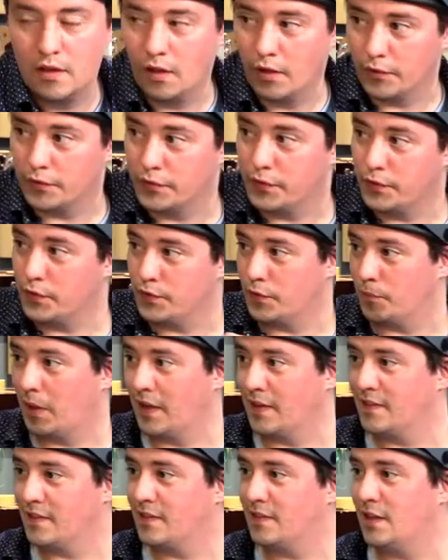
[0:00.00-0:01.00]
I think we
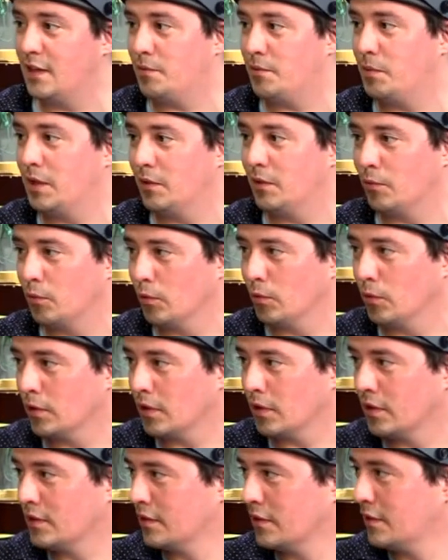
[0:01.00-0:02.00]
might have a
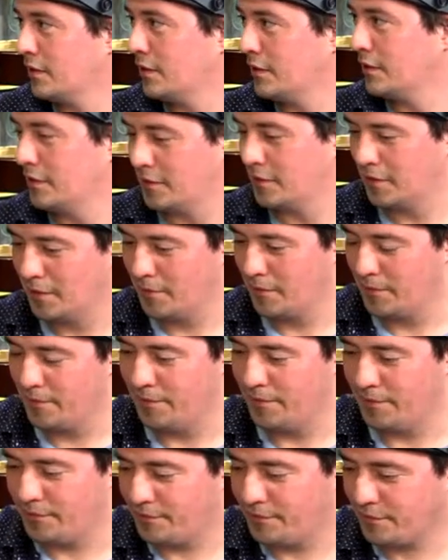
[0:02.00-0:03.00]
ruler here in the
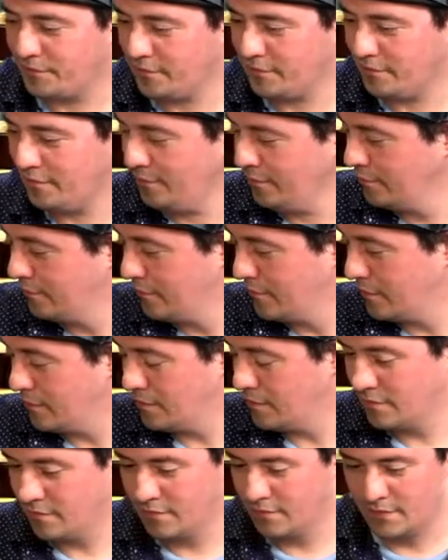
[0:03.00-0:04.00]
studio.
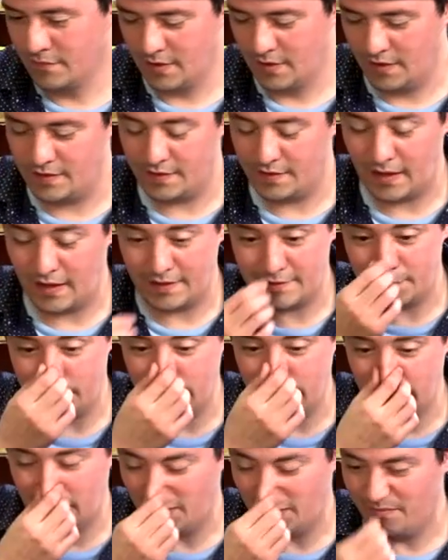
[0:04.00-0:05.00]
It's nice to
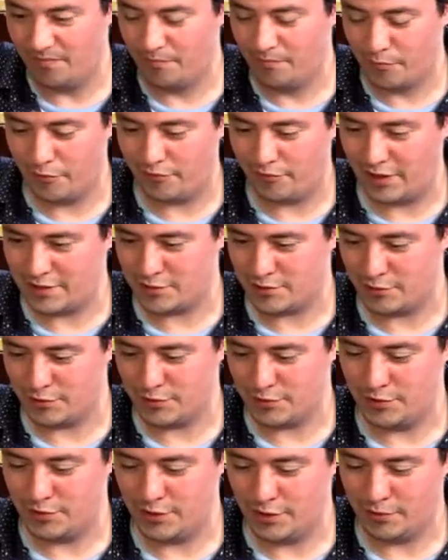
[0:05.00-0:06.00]
be in a professional
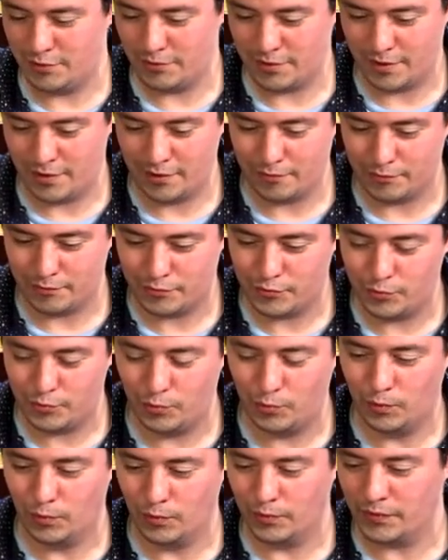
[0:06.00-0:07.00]
studio with all the
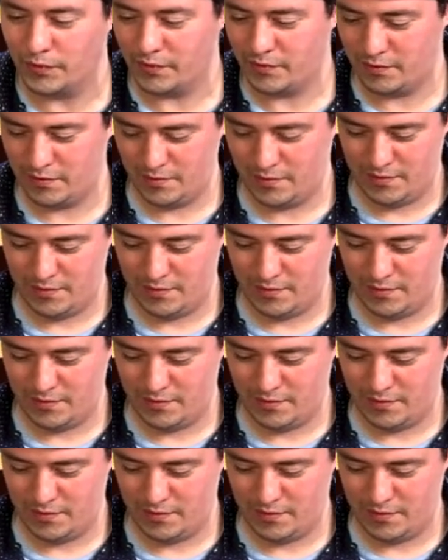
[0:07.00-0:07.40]
tools.